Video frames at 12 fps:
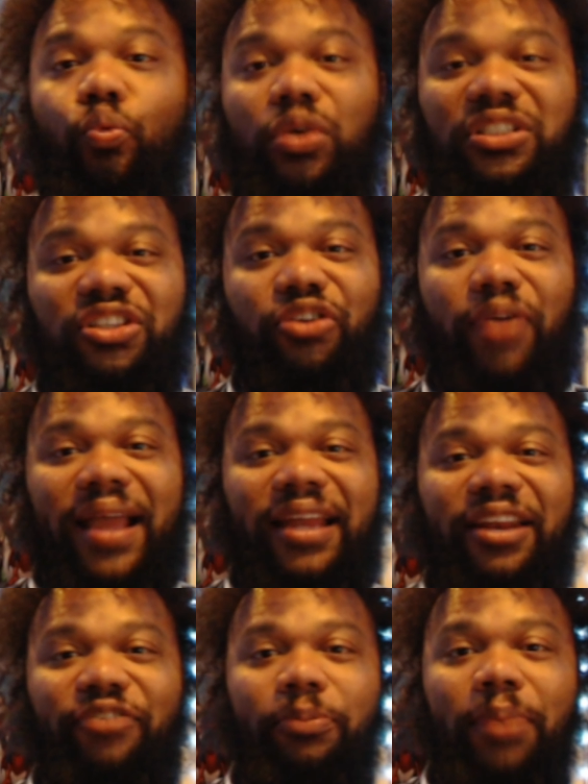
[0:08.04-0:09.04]
What's cracking,
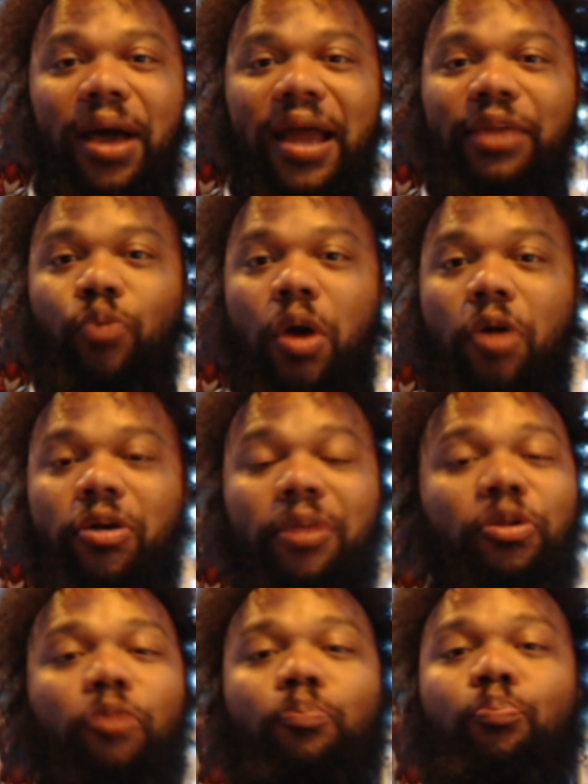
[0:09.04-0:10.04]
everybody? Welcome
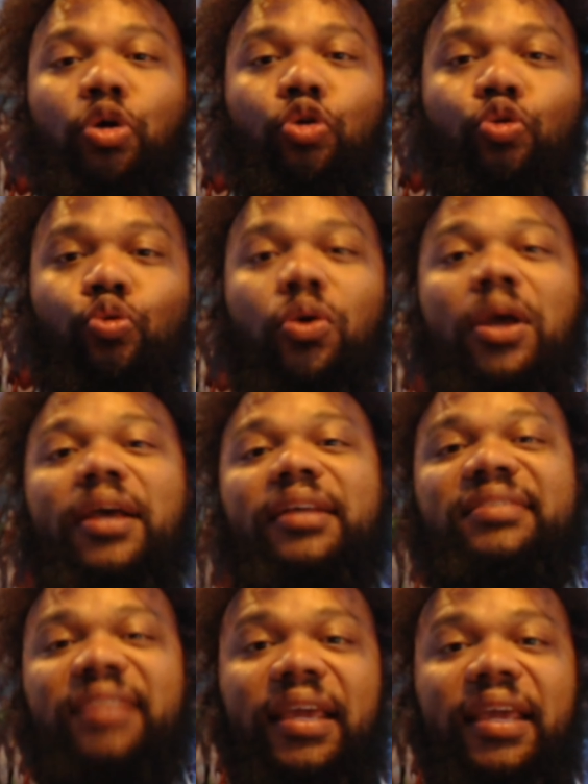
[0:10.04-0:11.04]
to B U
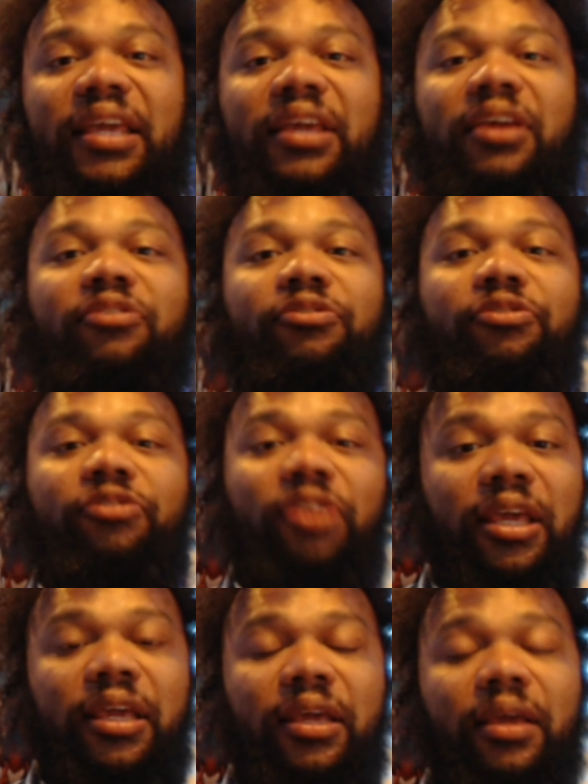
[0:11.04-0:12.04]
T
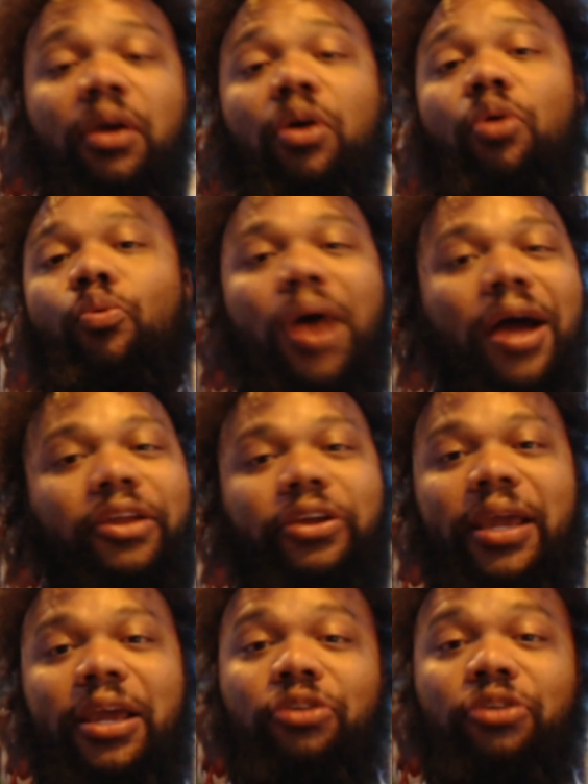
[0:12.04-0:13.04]
V. While you're
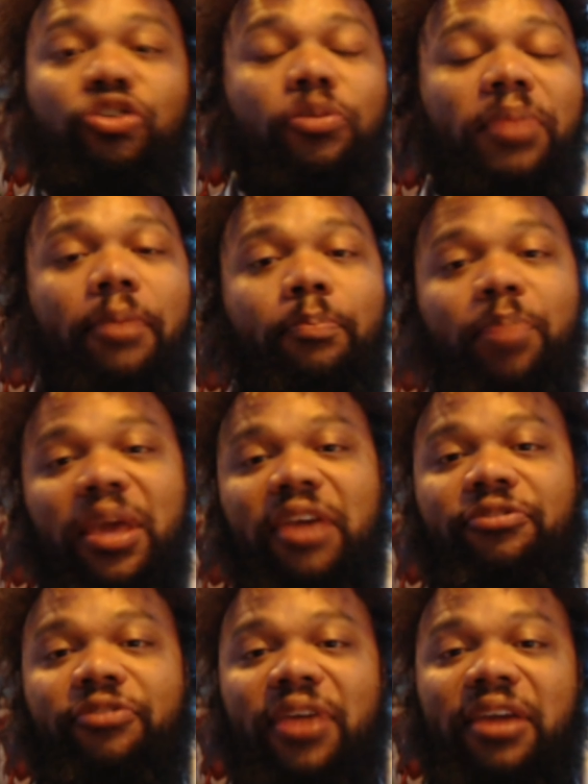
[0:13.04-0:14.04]
here, do me a big
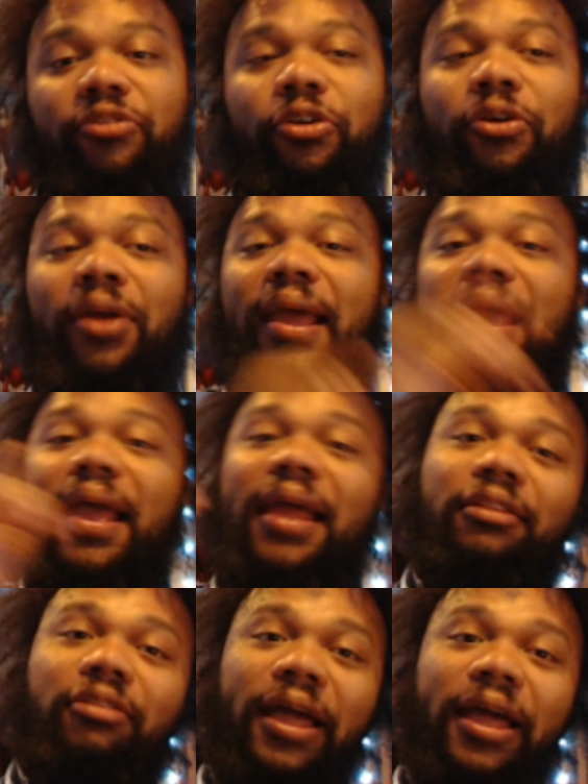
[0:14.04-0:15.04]
favor
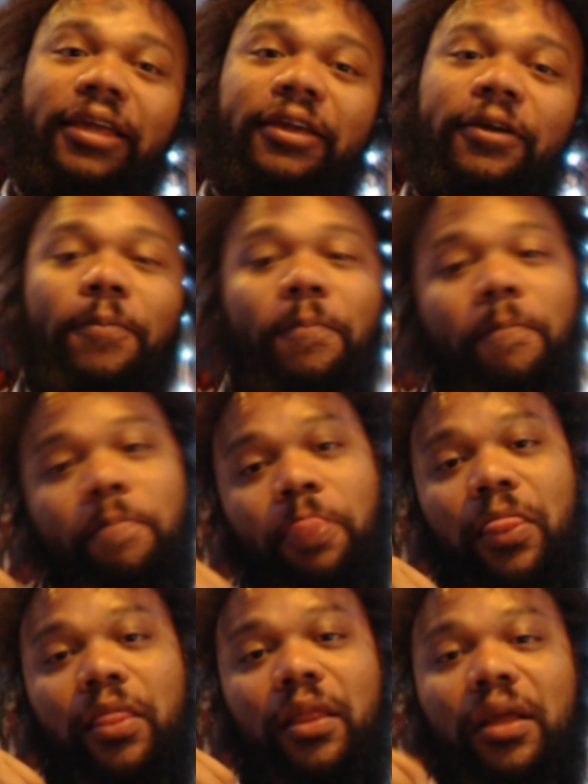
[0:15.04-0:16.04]
and like,
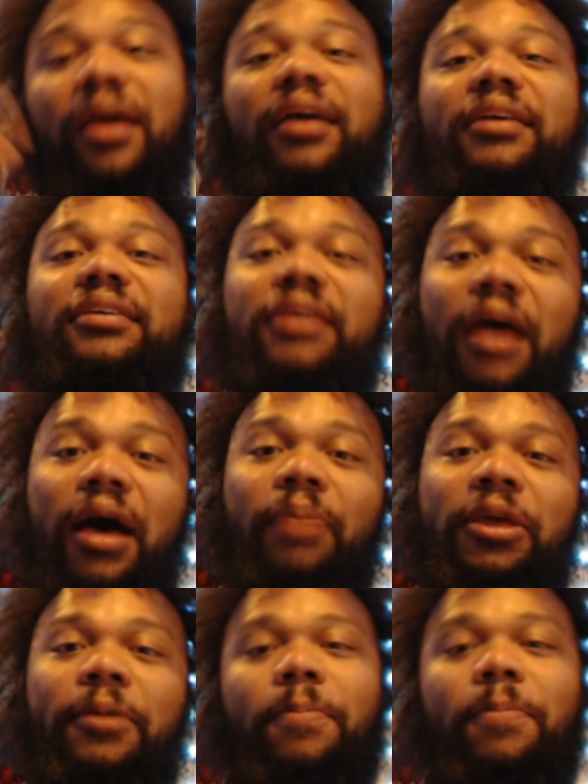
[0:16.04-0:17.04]

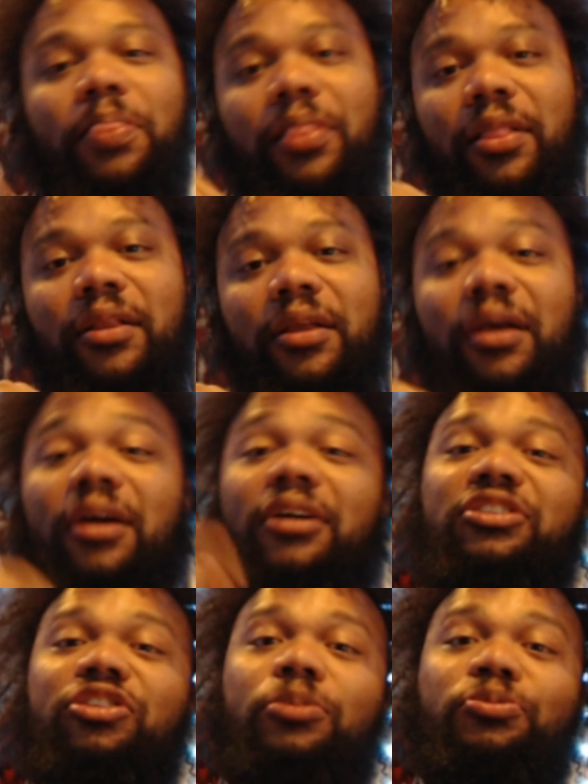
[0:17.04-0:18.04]
comment,
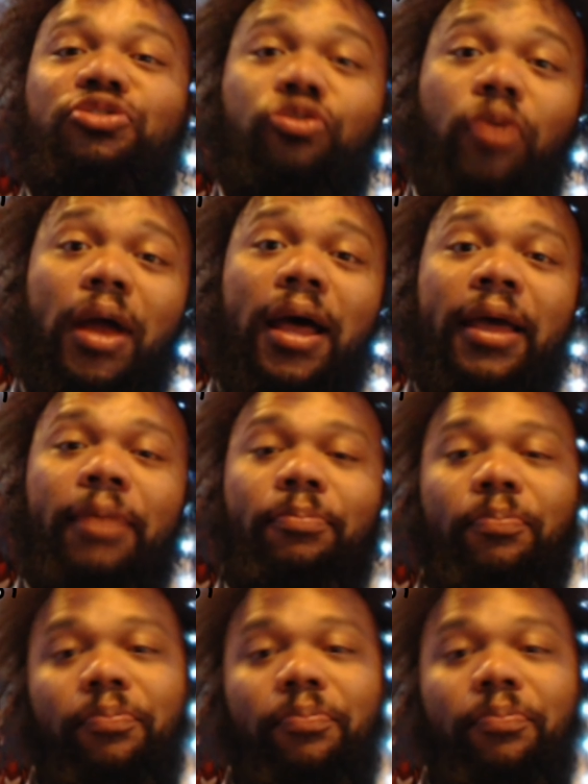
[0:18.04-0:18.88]
subscribe,